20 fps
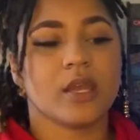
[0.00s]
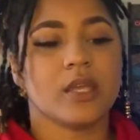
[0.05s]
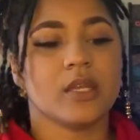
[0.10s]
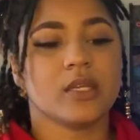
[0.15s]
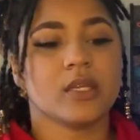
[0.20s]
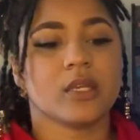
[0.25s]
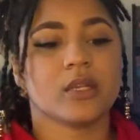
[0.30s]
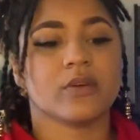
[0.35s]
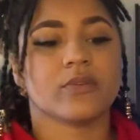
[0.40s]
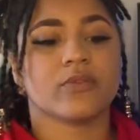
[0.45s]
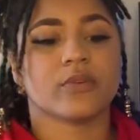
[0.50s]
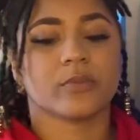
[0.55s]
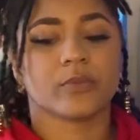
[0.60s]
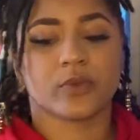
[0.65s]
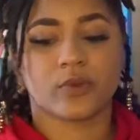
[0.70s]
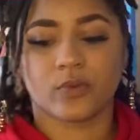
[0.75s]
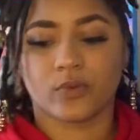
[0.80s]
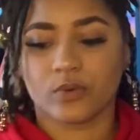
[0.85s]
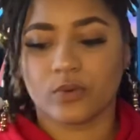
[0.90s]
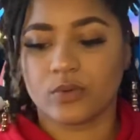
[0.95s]
he did it from
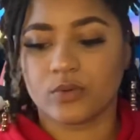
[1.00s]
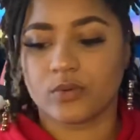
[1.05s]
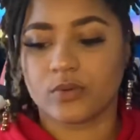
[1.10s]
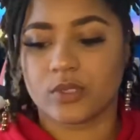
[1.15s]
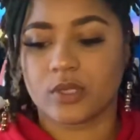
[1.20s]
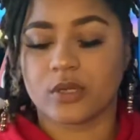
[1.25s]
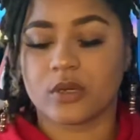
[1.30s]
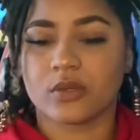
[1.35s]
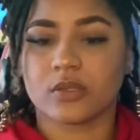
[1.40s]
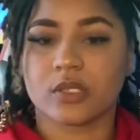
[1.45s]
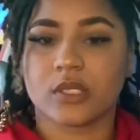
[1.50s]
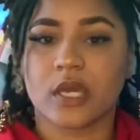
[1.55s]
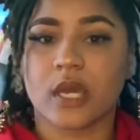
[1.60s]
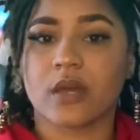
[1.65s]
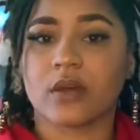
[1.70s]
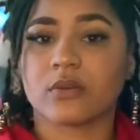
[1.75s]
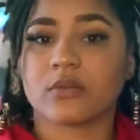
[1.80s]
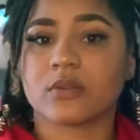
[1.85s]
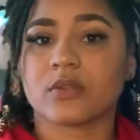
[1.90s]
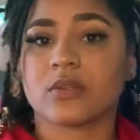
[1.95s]
the root
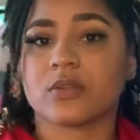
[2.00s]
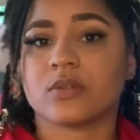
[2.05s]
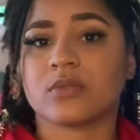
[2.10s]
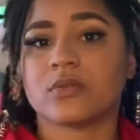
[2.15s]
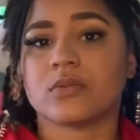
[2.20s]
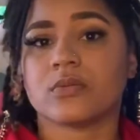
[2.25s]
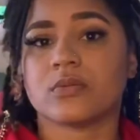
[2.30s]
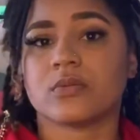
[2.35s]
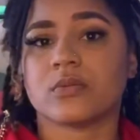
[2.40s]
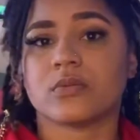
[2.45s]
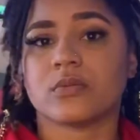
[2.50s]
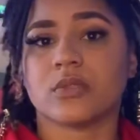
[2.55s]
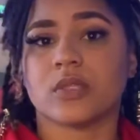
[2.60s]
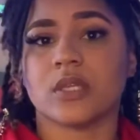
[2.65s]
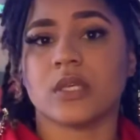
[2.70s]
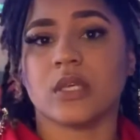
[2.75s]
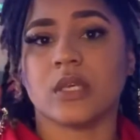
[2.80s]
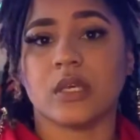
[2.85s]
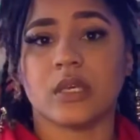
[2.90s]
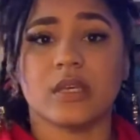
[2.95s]
down to
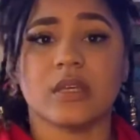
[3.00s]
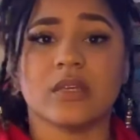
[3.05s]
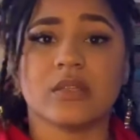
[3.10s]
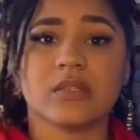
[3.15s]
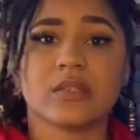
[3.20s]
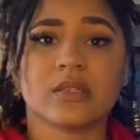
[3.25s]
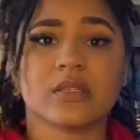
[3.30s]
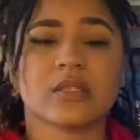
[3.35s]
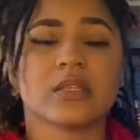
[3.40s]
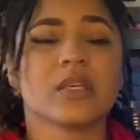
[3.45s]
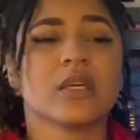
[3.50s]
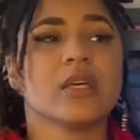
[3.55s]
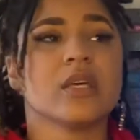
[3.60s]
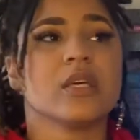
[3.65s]
the ends